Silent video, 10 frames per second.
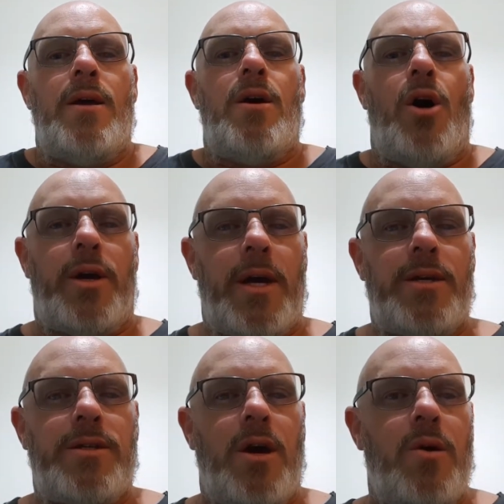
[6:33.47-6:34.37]
Okay,
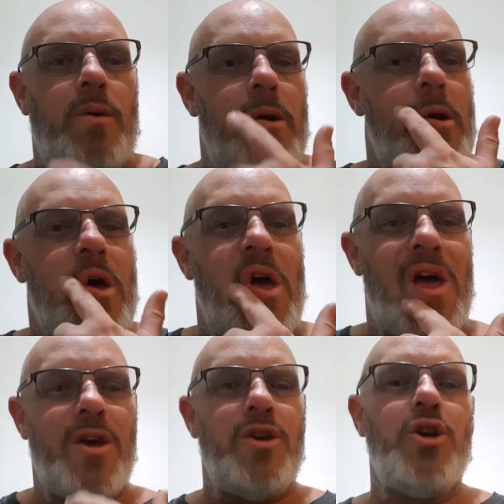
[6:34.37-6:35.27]
so
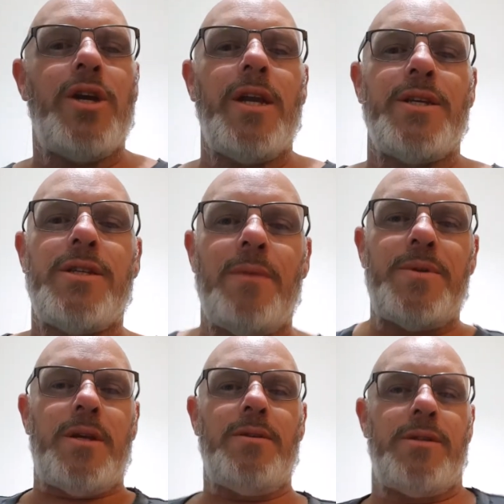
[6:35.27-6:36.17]
you get a
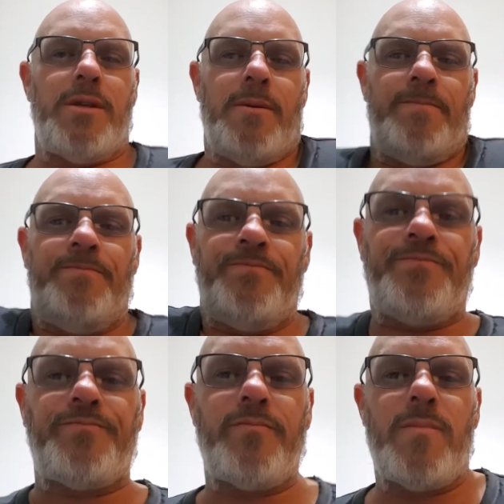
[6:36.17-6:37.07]
substance,
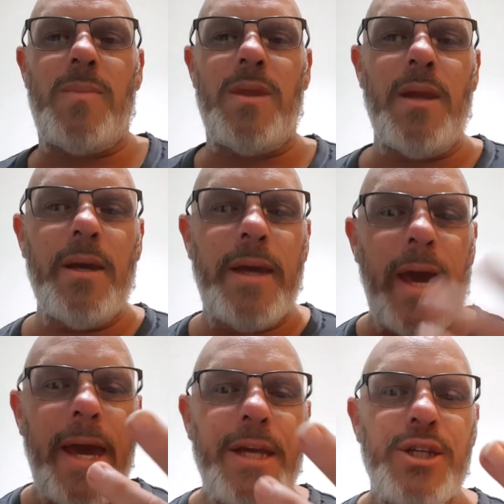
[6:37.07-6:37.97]

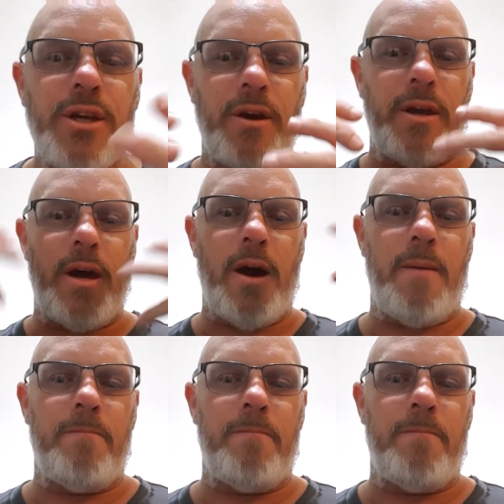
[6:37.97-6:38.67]
gas, a